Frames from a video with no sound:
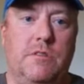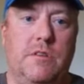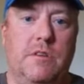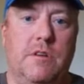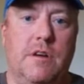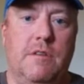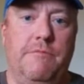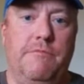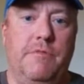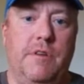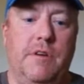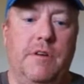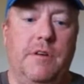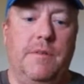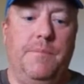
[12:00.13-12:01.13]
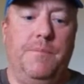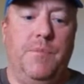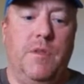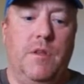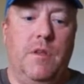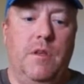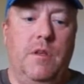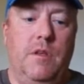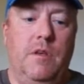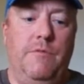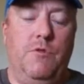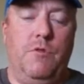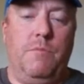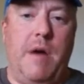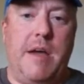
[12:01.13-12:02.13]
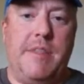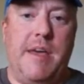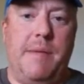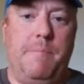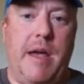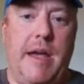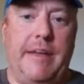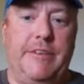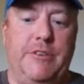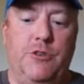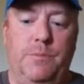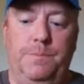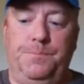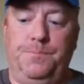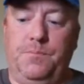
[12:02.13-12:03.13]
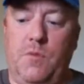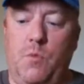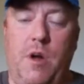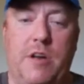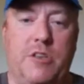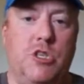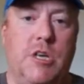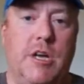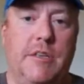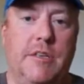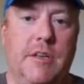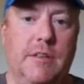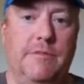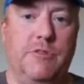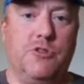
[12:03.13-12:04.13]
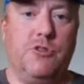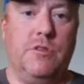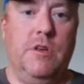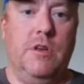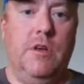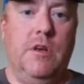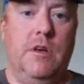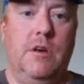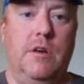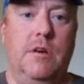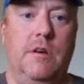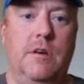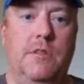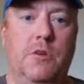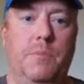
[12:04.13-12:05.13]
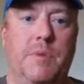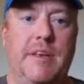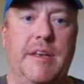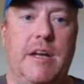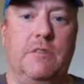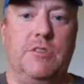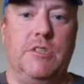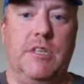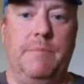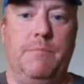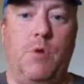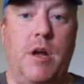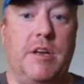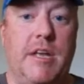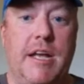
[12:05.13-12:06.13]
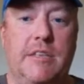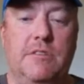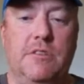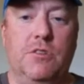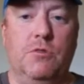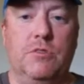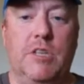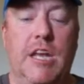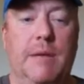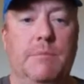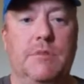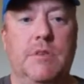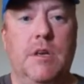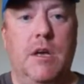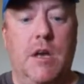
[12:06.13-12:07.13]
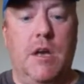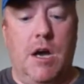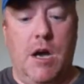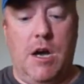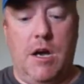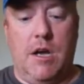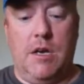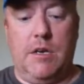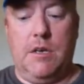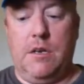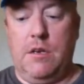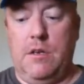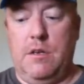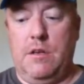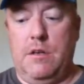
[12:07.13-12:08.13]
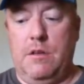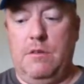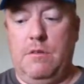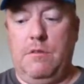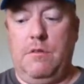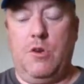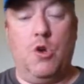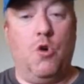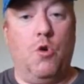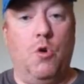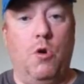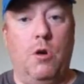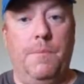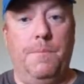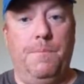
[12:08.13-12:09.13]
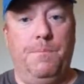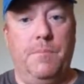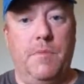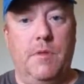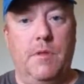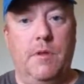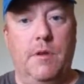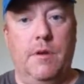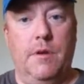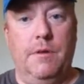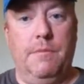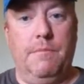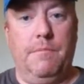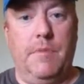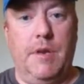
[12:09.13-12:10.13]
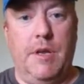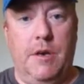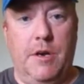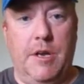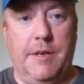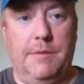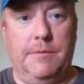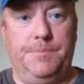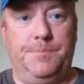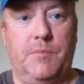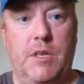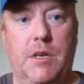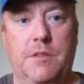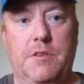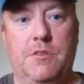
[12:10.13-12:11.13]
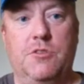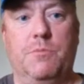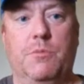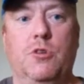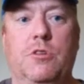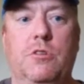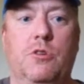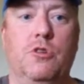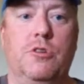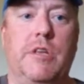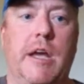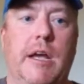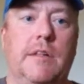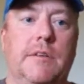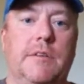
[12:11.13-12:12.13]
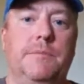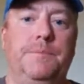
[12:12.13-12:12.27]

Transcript: it enough. If you buy that package, watch it on television. They'll be announcing and broadcasting those games on your internet. These are some good talent.